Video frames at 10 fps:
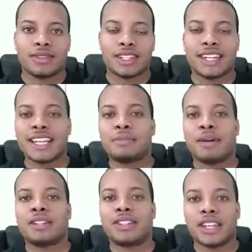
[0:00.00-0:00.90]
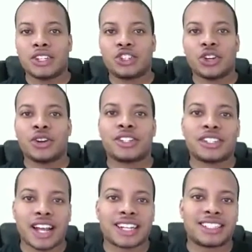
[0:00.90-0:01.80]
And today's sponsor is
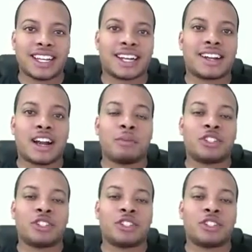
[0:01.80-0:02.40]
Shutterstock.com,